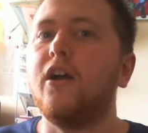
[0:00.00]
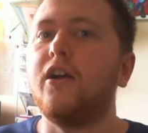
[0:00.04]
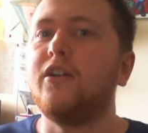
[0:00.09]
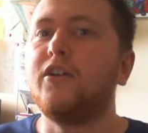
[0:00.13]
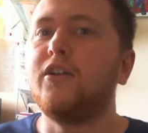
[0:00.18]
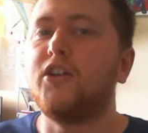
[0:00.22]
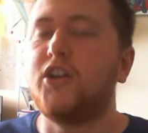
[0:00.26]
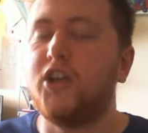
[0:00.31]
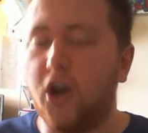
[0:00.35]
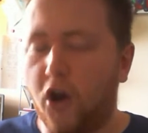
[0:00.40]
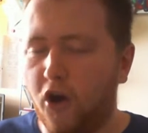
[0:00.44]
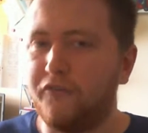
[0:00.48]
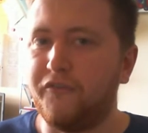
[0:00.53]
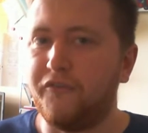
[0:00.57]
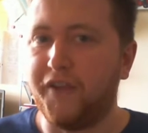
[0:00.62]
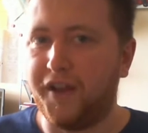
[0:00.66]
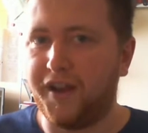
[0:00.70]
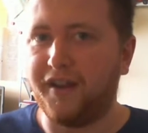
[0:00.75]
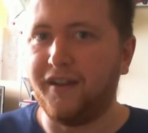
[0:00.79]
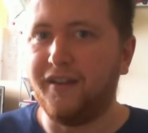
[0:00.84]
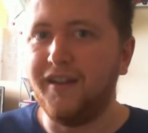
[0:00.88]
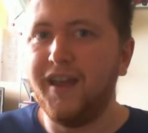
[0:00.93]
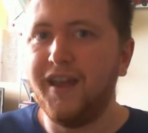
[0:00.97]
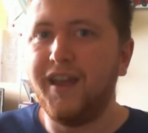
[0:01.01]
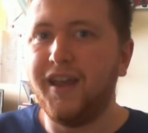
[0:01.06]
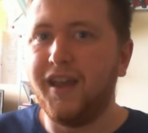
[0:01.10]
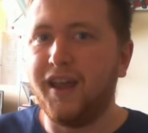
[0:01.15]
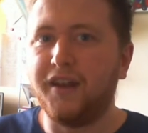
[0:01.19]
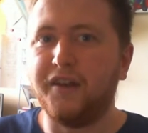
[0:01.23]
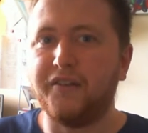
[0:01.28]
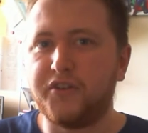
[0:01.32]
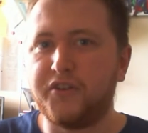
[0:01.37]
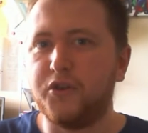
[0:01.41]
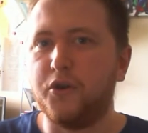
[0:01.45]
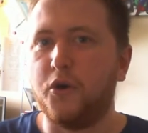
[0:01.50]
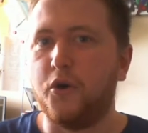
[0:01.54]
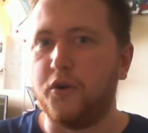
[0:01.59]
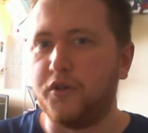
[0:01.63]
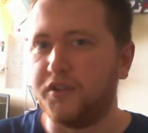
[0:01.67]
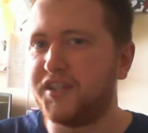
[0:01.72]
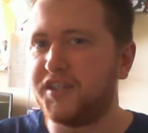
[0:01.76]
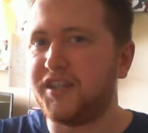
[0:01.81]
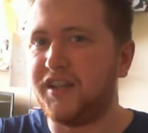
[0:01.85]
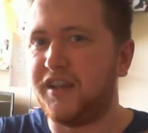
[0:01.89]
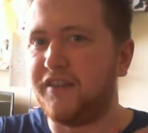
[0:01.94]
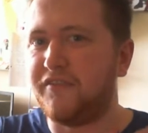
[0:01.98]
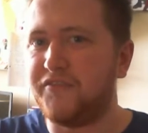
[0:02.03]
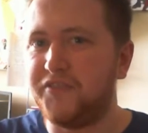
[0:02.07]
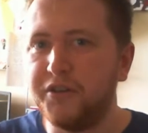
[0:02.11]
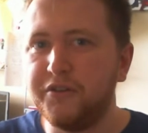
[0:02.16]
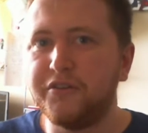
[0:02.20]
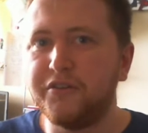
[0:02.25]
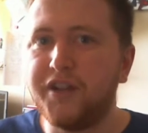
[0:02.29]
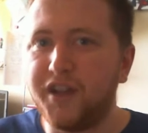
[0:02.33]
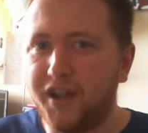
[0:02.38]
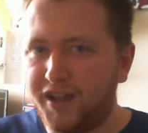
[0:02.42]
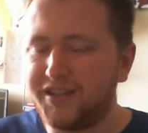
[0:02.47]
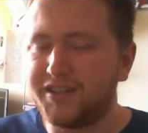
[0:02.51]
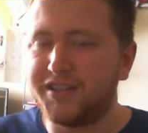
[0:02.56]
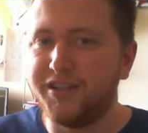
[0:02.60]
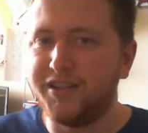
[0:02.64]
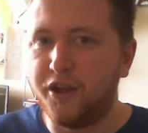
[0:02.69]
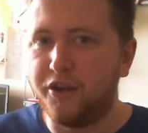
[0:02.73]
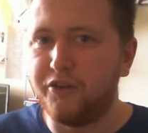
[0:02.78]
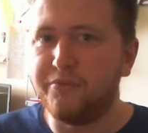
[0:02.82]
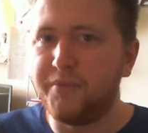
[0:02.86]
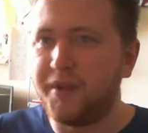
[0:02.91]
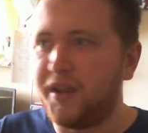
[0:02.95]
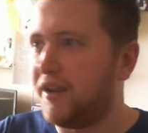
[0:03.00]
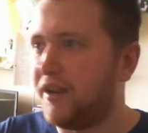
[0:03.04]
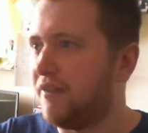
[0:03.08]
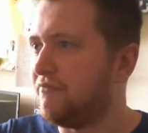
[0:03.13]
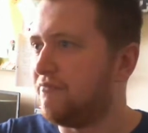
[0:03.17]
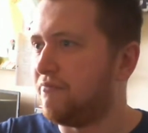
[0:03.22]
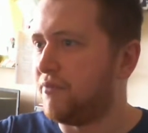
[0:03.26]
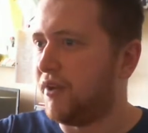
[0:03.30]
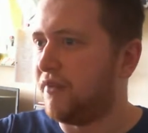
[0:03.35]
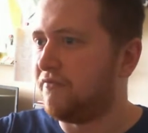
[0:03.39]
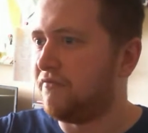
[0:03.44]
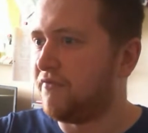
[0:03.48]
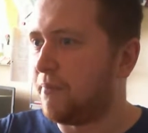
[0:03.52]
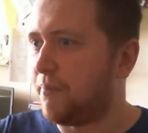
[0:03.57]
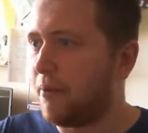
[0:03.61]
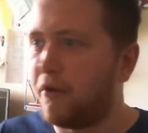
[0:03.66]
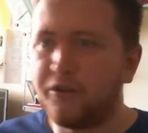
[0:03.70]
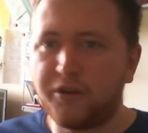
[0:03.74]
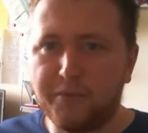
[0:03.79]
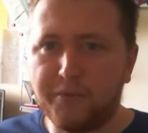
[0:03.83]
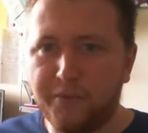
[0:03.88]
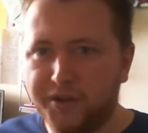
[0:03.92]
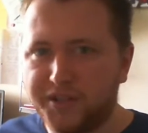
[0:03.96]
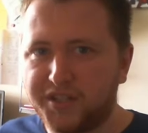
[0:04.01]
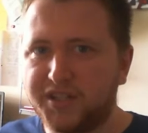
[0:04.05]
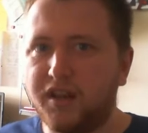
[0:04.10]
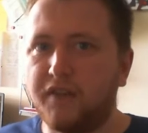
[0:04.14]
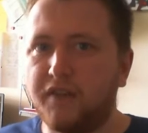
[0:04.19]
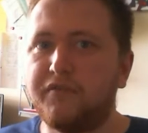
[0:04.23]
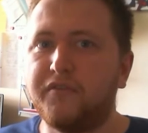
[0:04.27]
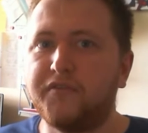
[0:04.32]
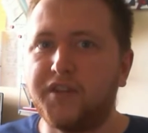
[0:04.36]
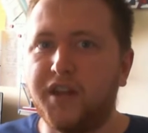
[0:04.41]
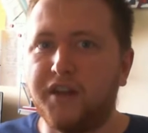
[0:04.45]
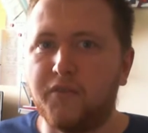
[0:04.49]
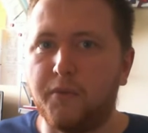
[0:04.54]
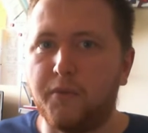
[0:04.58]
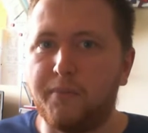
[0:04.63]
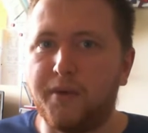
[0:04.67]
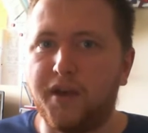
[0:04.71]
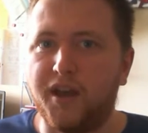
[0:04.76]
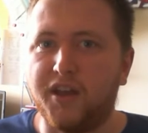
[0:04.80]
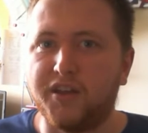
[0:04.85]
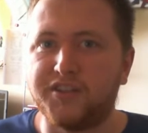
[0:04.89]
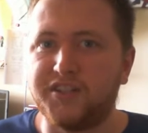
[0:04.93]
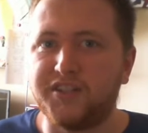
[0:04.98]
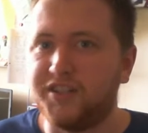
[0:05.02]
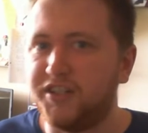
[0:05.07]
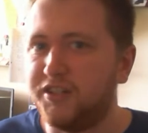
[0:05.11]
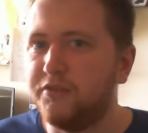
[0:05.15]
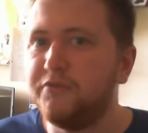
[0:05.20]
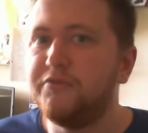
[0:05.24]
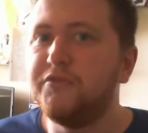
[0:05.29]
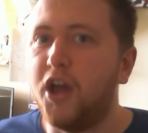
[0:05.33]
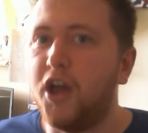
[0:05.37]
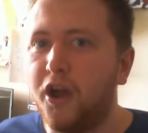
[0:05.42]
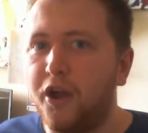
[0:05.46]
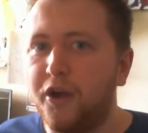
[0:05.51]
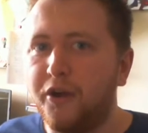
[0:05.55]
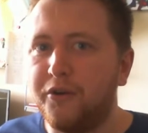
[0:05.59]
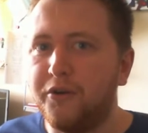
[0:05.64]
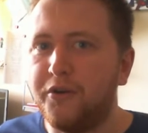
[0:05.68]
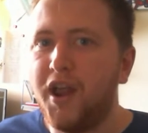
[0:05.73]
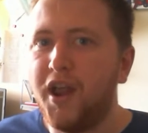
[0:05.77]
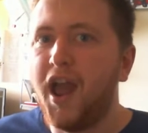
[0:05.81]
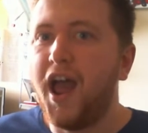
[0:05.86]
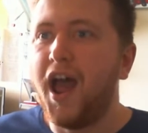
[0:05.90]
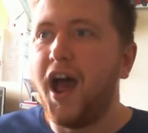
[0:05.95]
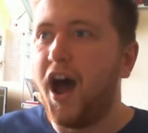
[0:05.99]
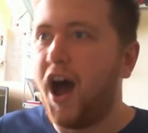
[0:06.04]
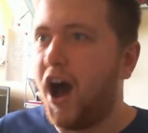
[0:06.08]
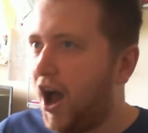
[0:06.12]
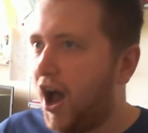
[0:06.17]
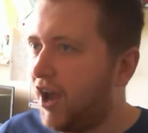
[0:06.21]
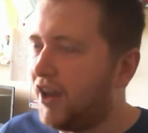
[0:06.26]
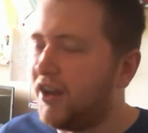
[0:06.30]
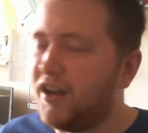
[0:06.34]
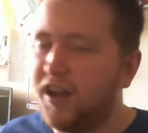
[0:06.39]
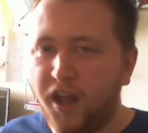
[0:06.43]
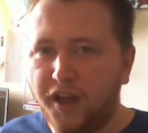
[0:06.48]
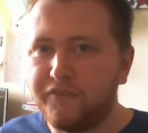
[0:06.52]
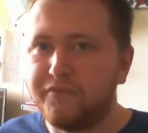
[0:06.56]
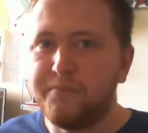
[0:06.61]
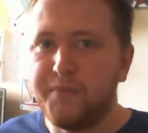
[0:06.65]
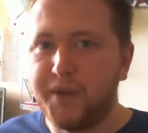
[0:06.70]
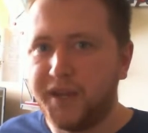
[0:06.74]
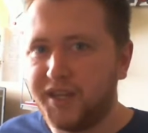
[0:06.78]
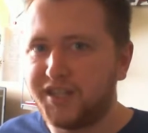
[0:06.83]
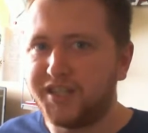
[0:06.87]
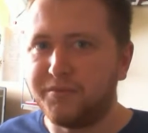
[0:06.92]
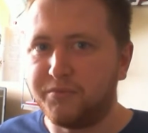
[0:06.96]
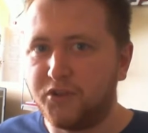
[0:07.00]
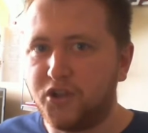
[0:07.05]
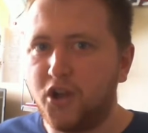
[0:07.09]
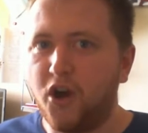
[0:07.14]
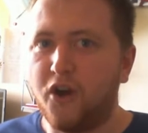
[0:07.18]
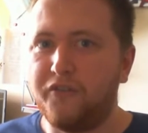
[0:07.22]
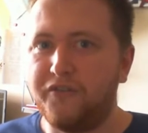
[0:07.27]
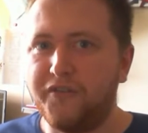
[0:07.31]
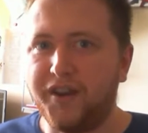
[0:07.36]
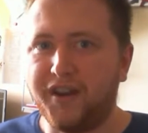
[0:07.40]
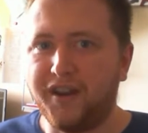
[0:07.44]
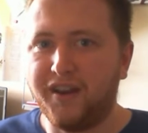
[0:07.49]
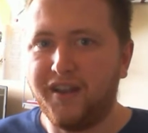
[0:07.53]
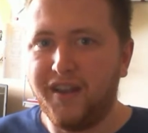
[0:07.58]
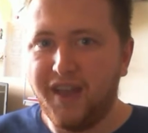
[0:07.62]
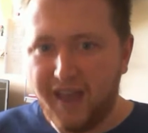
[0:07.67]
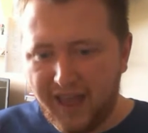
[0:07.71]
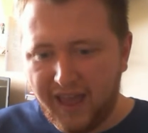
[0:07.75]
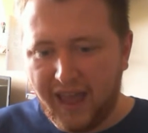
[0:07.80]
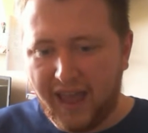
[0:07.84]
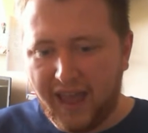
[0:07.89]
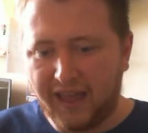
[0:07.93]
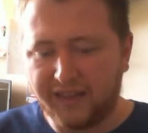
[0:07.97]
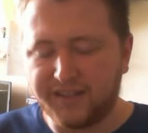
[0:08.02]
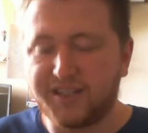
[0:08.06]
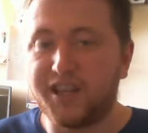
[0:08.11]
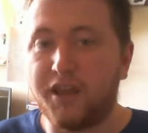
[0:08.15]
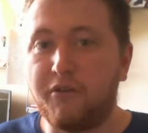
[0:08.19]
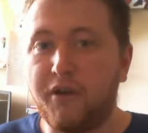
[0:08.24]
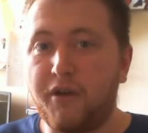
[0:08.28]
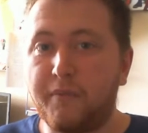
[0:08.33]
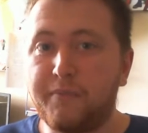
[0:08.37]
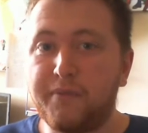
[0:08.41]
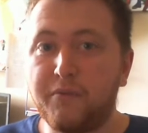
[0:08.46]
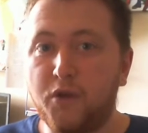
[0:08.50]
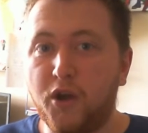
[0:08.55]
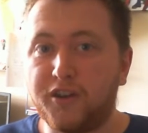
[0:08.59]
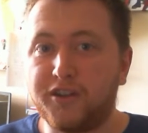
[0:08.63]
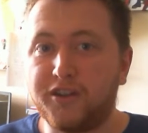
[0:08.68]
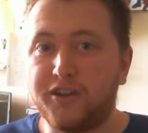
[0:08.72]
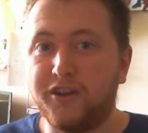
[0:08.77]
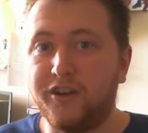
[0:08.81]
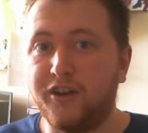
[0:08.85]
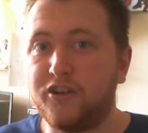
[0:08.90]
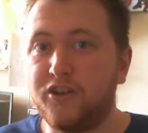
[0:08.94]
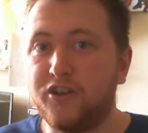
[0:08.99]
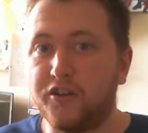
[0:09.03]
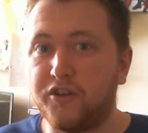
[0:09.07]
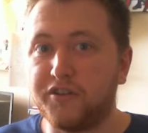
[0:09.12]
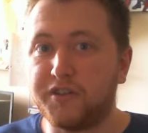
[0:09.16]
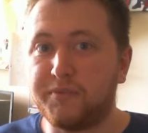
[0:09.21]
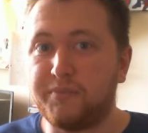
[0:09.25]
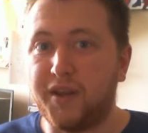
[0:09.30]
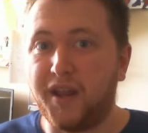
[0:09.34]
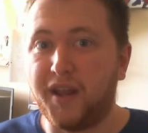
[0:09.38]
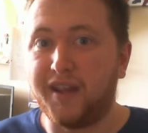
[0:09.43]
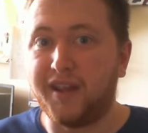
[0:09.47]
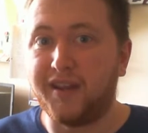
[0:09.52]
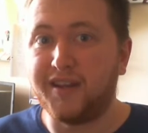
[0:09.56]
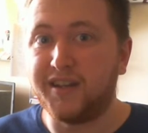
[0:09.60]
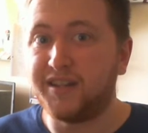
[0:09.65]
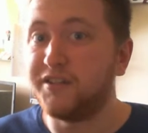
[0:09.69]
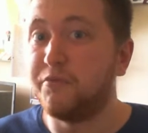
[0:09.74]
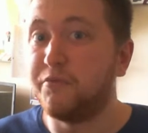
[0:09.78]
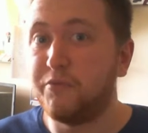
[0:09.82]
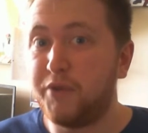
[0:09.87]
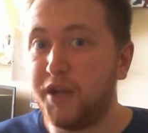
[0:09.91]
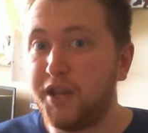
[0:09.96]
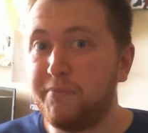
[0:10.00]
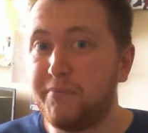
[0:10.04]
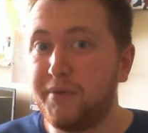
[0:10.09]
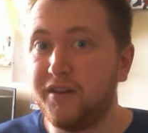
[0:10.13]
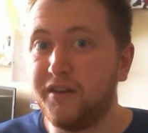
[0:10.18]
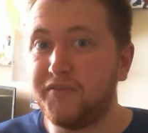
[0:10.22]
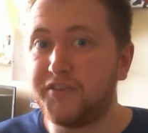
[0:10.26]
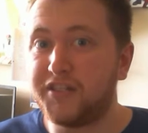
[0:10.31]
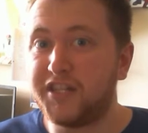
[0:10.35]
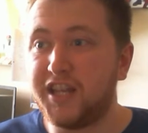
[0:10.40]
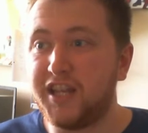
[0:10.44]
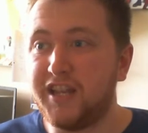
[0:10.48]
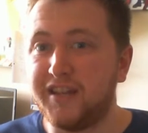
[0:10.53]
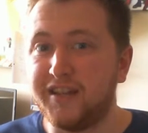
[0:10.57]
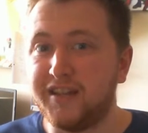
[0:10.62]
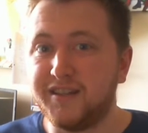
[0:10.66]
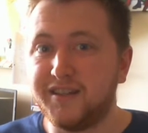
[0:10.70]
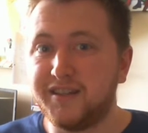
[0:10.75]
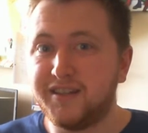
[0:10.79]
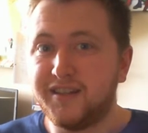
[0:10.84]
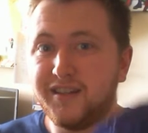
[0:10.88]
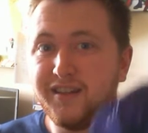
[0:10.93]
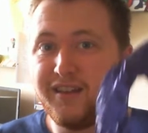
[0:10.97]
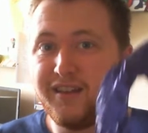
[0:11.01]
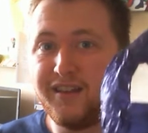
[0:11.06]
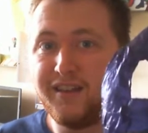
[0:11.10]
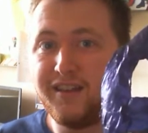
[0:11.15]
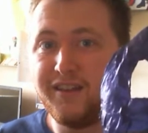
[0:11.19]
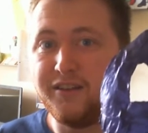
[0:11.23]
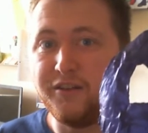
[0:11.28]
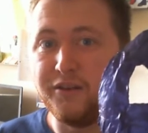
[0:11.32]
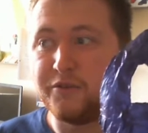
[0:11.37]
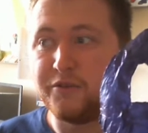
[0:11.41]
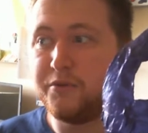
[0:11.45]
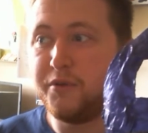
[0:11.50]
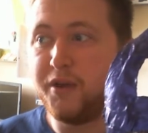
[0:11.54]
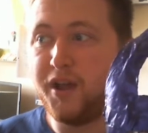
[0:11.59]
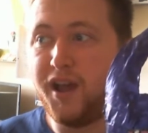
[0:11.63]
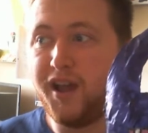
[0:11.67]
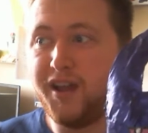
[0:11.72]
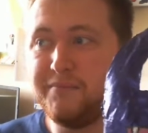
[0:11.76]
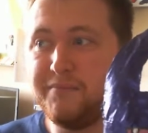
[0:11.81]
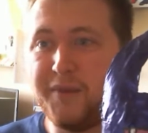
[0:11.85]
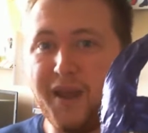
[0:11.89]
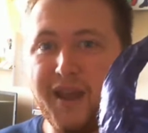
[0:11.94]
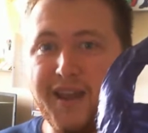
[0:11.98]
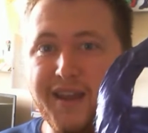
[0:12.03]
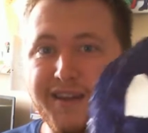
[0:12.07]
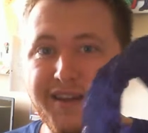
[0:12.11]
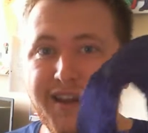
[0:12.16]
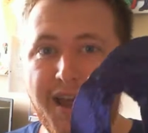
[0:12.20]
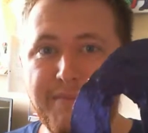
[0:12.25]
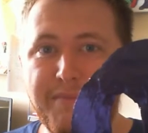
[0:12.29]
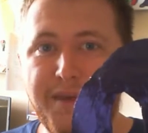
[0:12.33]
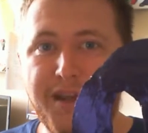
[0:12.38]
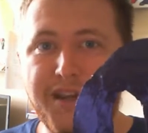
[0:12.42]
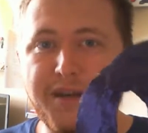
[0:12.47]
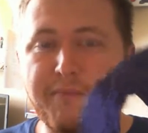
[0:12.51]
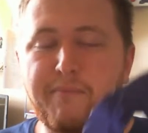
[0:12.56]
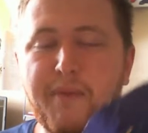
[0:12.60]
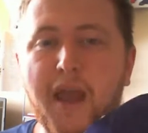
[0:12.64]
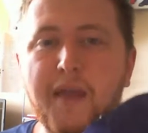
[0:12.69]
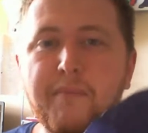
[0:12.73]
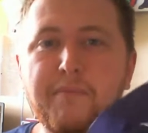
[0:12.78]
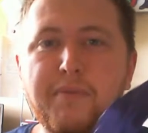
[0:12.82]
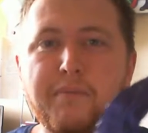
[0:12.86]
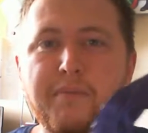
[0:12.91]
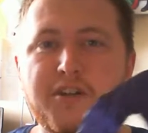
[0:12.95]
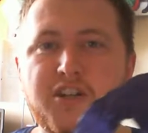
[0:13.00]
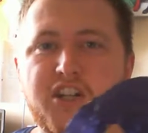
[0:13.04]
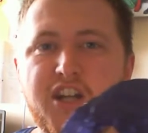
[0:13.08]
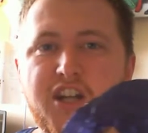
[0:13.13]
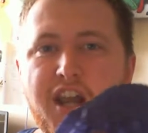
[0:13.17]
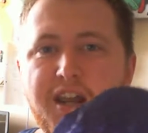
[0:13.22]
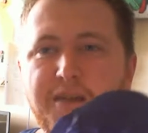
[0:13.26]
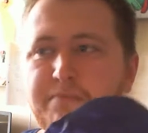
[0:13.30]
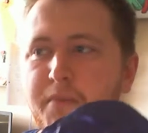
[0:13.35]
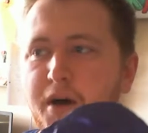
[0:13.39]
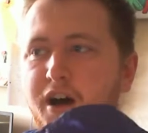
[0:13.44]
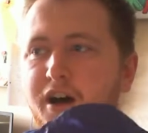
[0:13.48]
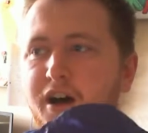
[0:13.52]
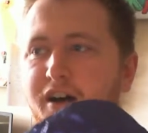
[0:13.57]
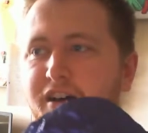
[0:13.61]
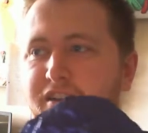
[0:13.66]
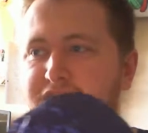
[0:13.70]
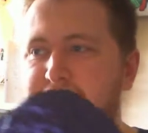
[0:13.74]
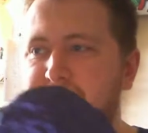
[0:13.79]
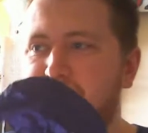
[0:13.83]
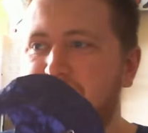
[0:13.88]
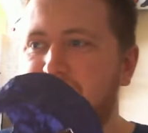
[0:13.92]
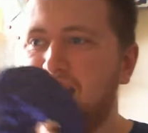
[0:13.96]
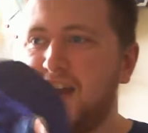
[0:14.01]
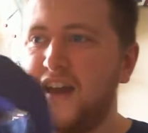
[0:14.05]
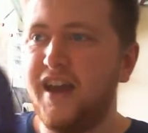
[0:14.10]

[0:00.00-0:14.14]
Coughing. And of course, if you guys know me with the Pokemon stuff I've done in the past, you know I love me some coughing. And so I've been working on a cosplay, and as a wee bit of a tease, look what I made. I made a paper mache mask.